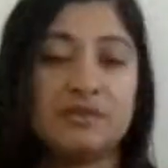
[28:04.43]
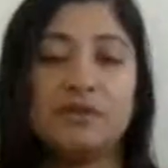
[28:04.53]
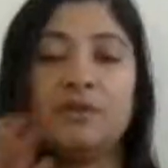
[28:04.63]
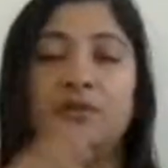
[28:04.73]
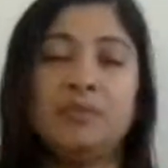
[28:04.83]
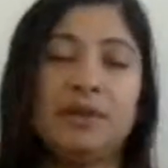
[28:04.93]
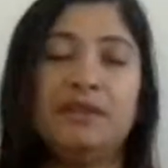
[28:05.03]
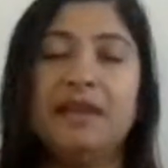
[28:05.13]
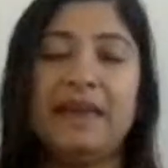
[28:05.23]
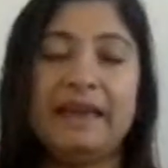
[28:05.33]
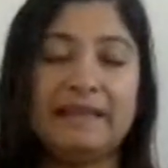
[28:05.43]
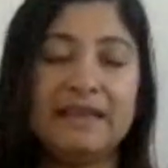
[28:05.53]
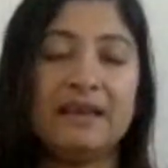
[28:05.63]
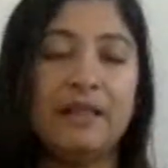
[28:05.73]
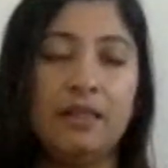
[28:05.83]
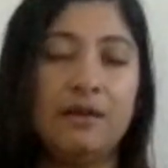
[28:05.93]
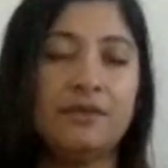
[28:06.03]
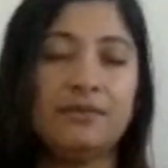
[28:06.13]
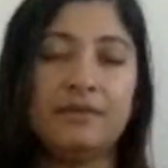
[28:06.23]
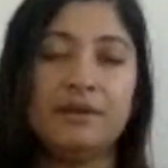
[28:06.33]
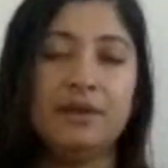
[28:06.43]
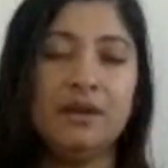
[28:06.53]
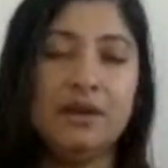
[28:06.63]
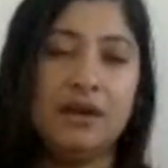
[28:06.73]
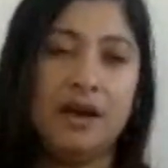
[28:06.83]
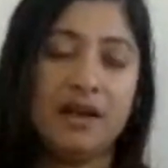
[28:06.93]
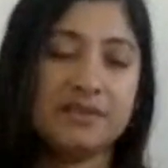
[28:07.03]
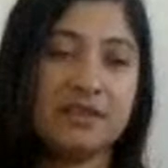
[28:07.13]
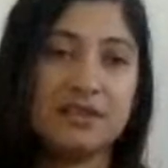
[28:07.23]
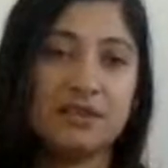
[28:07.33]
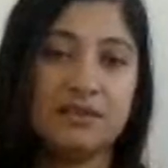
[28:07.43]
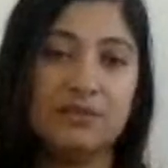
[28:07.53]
because you'll be inhaling a lot of oxygen.